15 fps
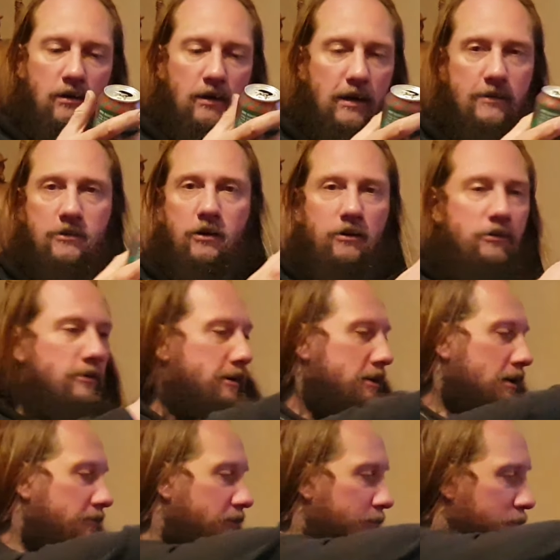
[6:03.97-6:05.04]
I actually got a new
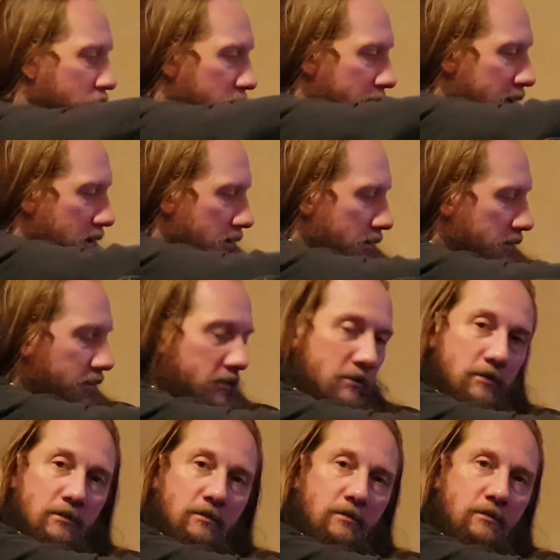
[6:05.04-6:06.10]
idea. If I put them here,
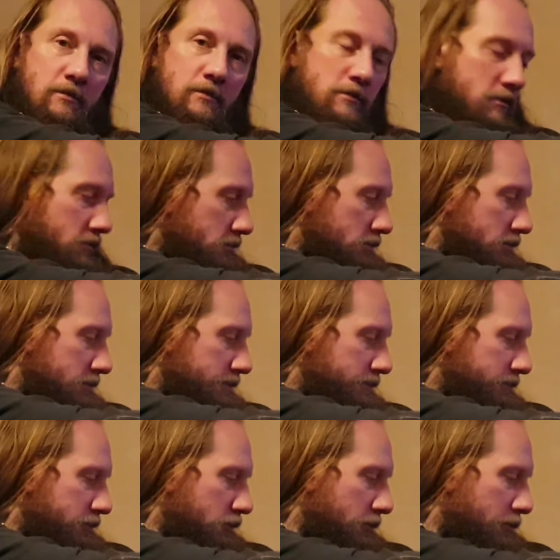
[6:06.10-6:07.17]

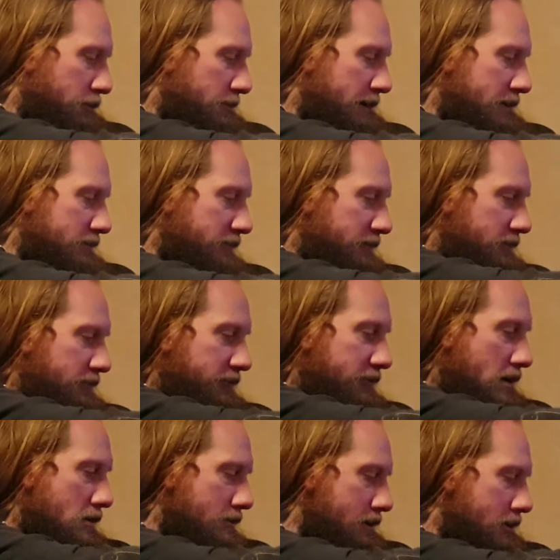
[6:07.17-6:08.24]
should I put them next to
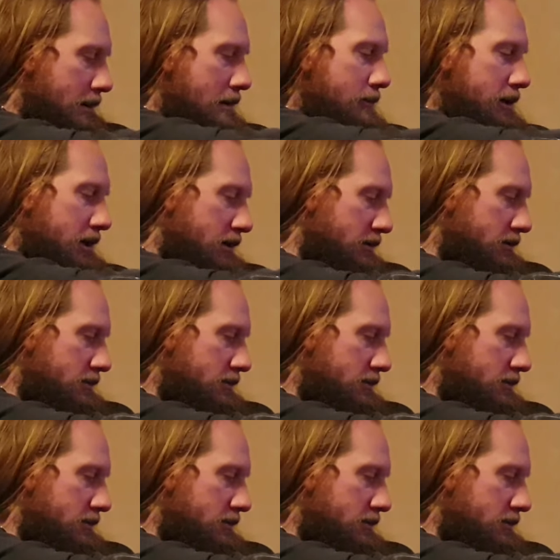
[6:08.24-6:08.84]
Ferrari or Audi?